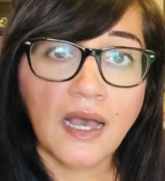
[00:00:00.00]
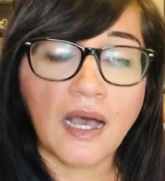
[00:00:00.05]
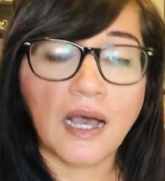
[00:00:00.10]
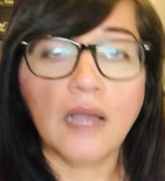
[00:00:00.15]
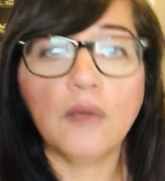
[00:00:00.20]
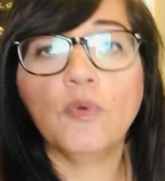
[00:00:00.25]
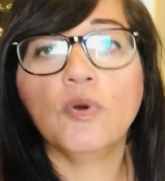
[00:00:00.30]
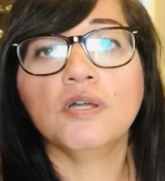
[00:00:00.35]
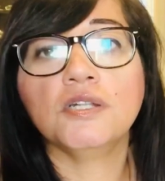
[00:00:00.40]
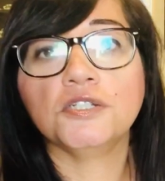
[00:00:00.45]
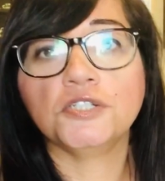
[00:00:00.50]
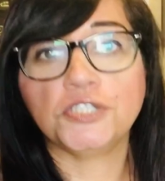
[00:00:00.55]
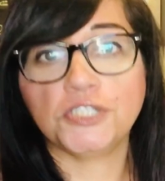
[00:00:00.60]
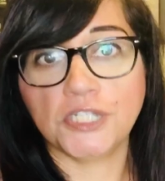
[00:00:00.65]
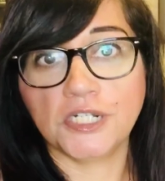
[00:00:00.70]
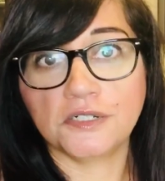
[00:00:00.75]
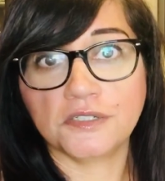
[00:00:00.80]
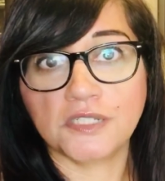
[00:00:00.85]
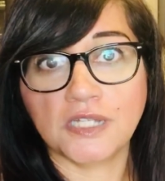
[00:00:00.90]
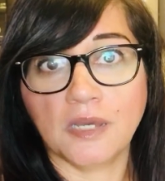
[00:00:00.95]
I want to
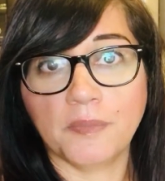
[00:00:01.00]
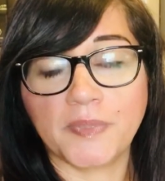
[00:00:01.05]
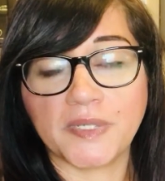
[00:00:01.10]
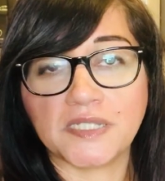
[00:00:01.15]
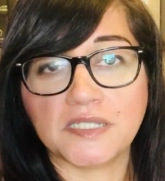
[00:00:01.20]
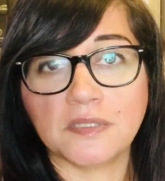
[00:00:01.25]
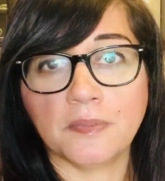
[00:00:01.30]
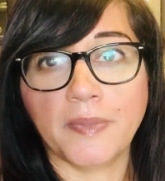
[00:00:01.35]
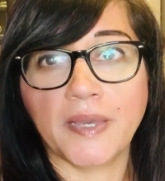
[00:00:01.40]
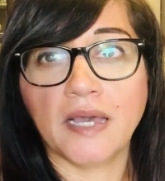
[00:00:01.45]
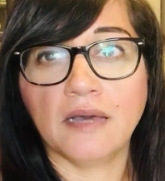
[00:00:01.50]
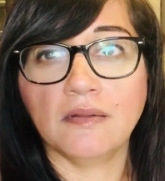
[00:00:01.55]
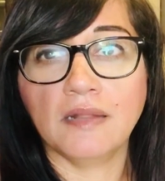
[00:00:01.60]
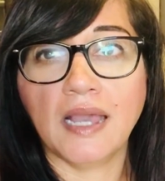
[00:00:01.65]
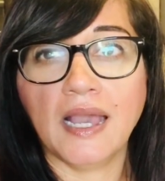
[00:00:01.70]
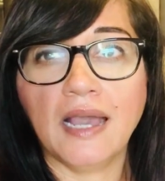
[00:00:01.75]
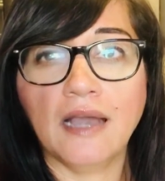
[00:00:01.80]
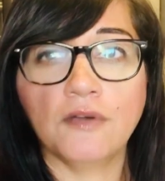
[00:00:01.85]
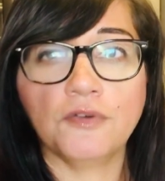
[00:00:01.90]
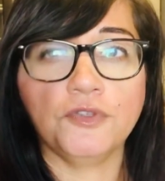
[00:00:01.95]
share topics about
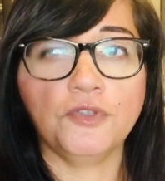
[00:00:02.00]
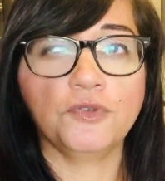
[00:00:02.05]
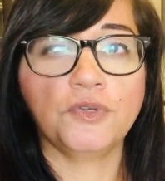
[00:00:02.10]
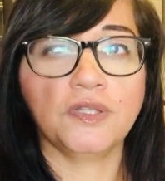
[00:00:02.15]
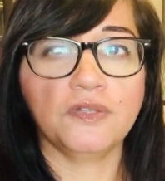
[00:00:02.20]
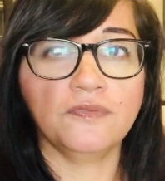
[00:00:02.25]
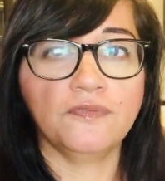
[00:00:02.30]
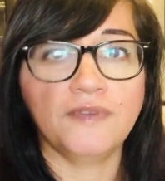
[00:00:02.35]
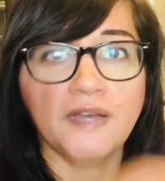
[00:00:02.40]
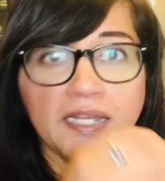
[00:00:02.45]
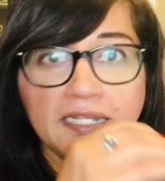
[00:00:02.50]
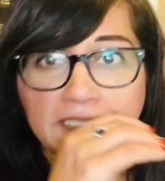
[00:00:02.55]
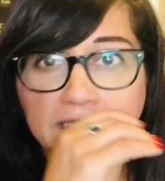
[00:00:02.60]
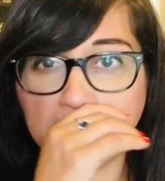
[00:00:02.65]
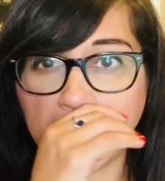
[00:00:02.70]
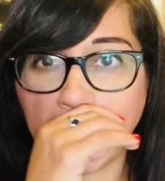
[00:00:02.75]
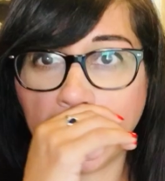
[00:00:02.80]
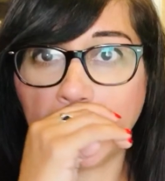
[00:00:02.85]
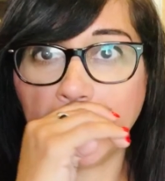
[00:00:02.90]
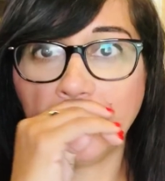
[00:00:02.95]
how you can find
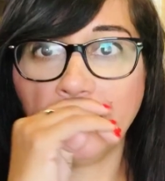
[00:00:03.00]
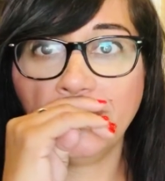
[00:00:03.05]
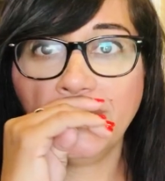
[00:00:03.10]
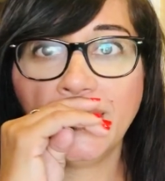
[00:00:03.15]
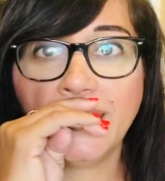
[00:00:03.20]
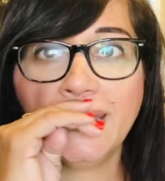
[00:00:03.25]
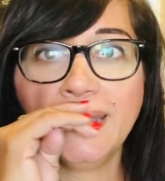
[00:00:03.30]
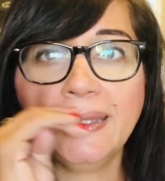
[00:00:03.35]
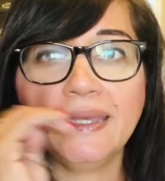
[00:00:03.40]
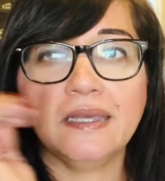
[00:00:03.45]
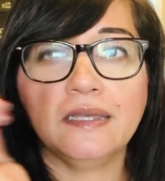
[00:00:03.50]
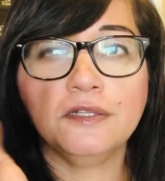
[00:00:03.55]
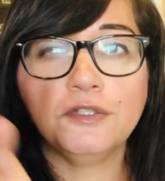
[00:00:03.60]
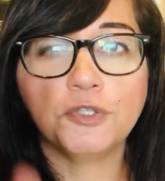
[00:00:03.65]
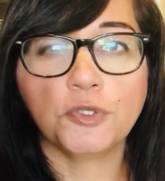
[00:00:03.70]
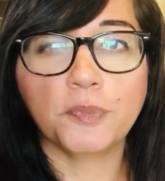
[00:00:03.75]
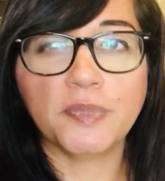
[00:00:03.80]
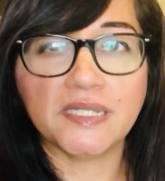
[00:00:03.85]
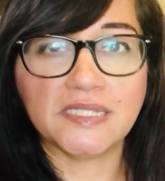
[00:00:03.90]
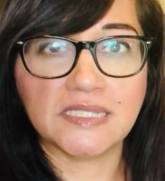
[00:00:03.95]
time in
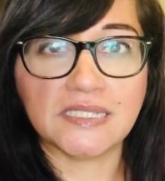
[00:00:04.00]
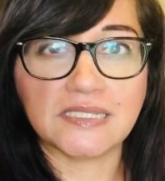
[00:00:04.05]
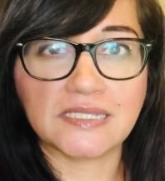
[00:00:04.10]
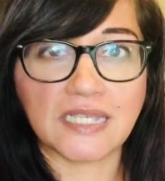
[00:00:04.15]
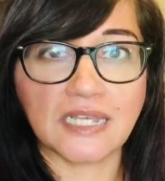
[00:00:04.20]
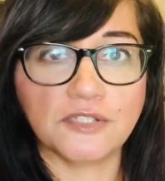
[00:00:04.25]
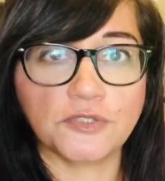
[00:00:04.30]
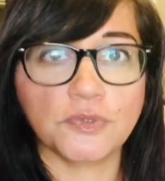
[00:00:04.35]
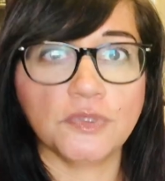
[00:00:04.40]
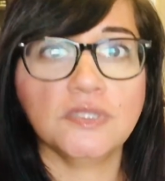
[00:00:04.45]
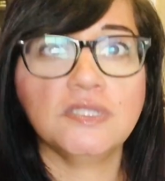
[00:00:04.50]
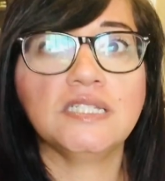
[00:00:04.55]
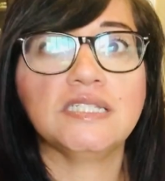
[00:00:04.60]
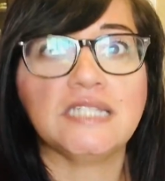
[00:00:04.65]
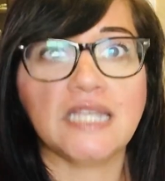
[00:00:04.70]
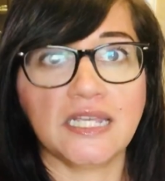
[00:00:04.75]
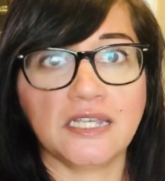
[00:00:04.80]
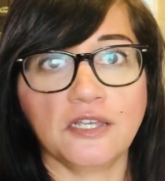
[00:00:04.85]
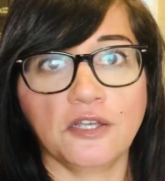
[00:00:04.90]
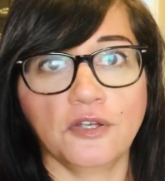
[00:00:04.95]
your busy schedule to
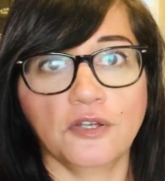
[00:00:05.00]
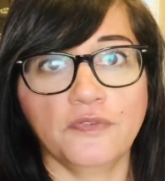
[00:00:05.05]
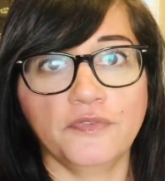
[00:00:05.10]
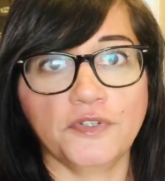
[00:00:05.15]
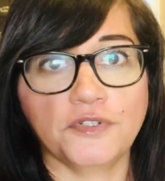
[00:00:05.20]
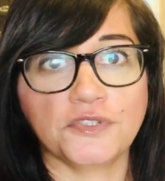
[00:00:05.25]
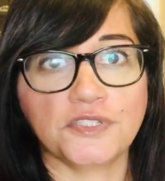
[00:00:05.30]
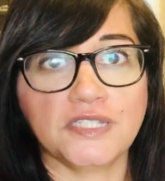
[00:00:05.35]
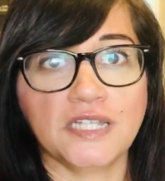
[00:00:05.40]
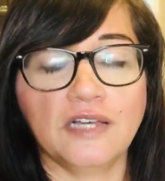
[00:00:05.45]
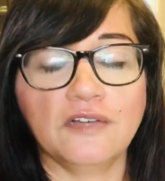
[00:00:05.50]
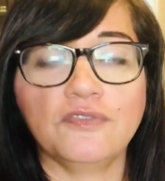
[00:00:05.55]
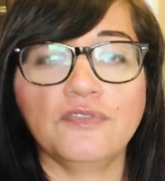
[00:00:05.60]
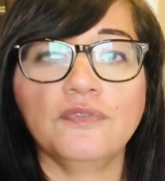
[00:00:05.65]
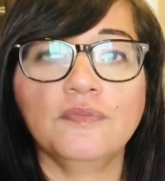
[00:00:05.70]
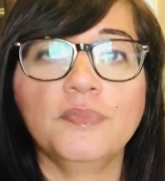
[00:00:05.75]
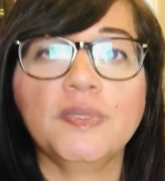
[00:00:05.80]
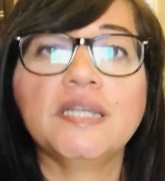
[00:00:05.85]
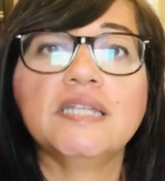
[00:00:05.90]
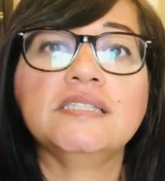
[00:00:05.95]
take care of yourself,
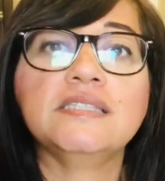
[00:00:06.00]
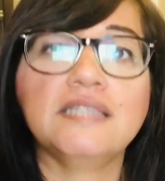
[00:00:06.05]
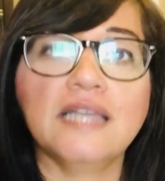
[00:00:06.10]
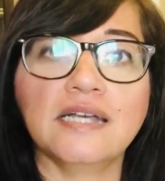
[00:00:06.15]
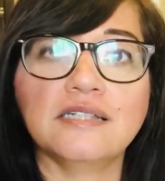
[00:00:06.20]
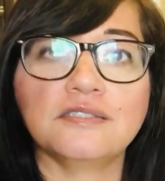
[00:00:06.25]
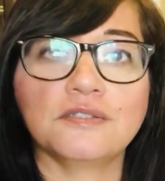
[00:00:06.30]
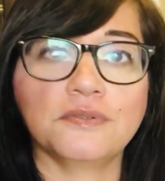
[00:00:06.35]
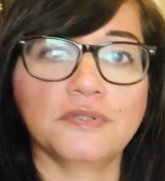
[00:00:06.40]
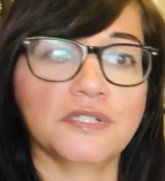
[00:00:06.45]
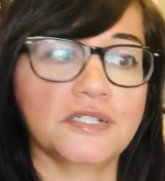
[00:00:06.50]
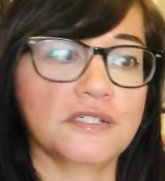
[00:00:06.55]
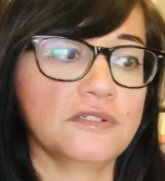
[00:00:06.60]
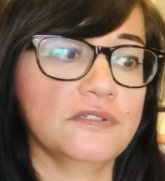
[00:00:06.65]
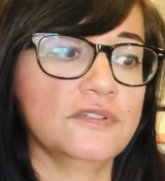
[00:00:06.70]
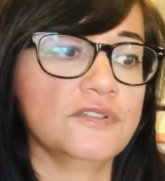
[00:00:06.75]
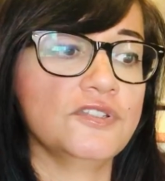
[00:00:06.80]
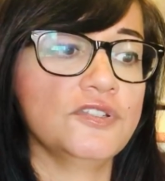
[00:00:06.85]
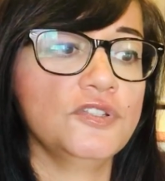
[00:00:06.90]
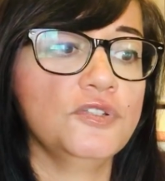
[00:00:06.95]
because that's
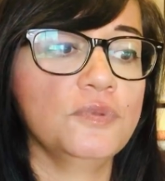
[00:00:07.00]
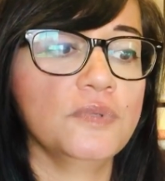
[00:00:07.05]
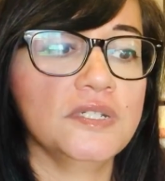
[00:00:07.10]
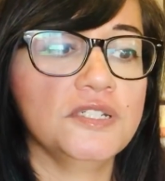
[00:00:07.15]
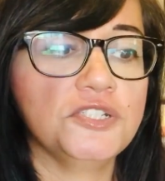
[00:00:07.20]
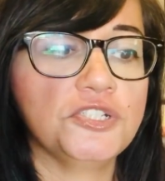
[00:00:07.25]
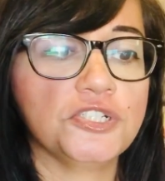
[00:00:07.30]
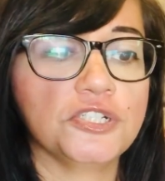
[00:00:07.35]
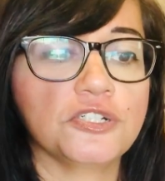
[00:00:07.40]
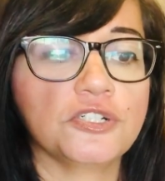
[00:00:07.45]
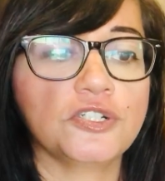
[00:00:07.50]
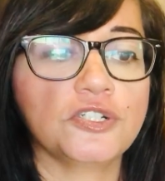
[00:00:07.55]
critical. So you want to share